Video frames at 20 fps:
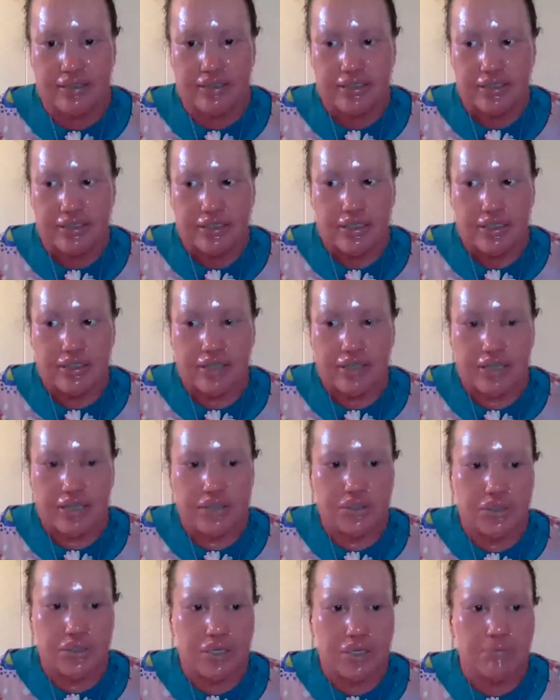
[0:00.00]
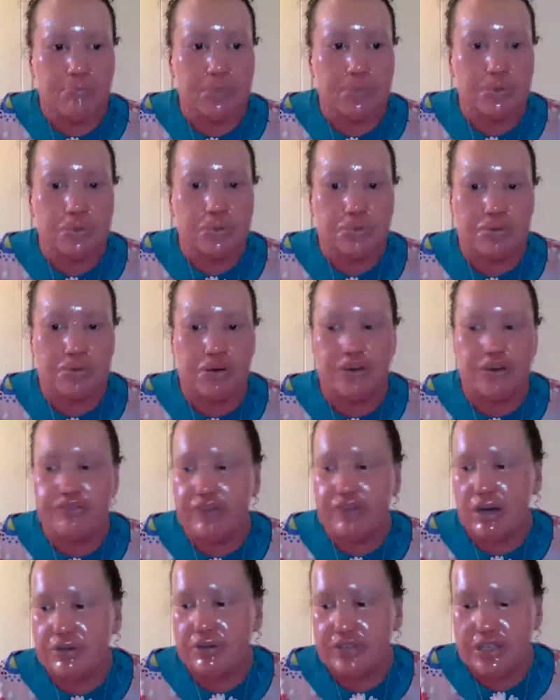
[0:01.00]
that you can build a
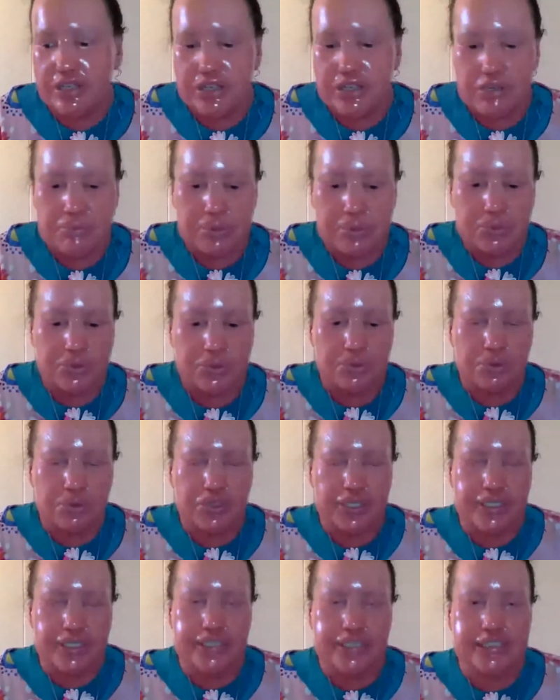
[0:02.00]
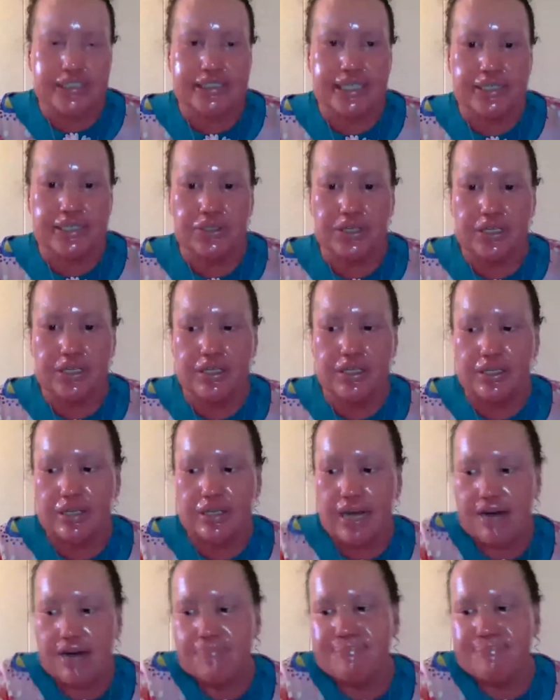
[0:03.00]
profile, that you can build an audience, that you
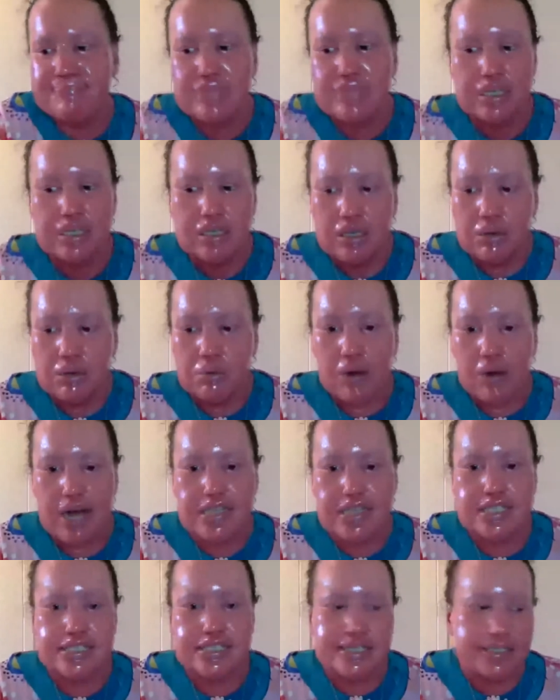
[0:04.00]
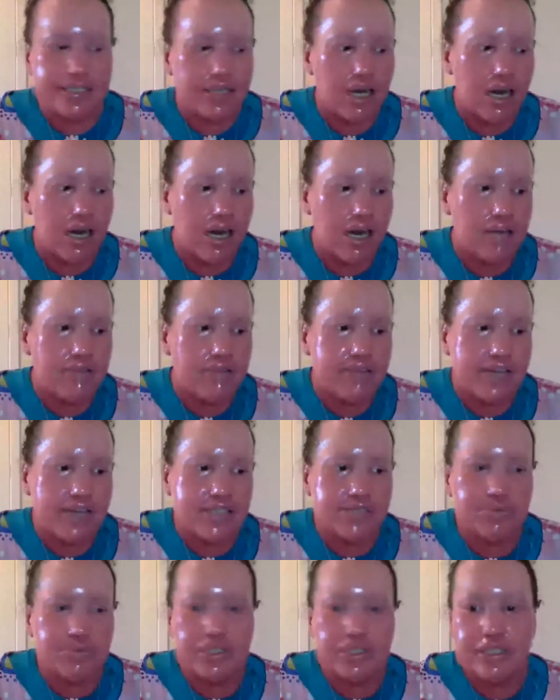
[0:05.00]
can write to deadline. That's
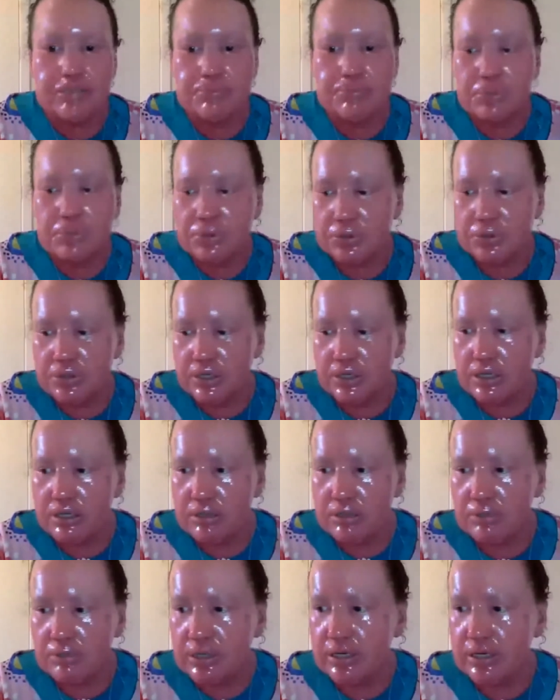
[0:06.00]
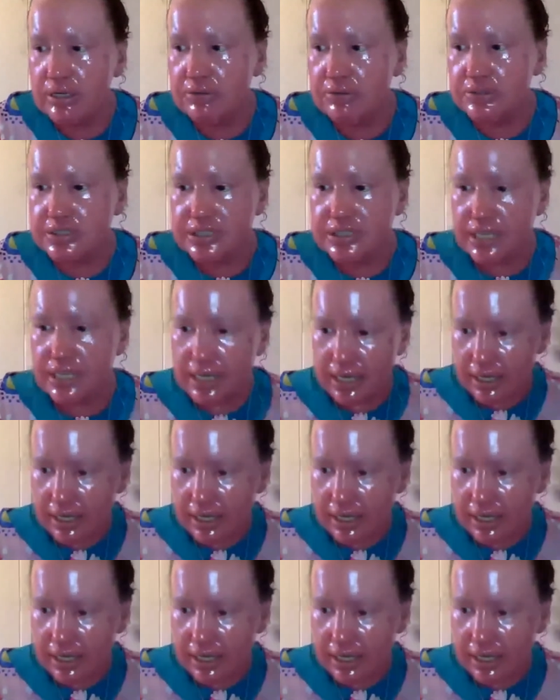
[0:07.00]
really important. When I was getting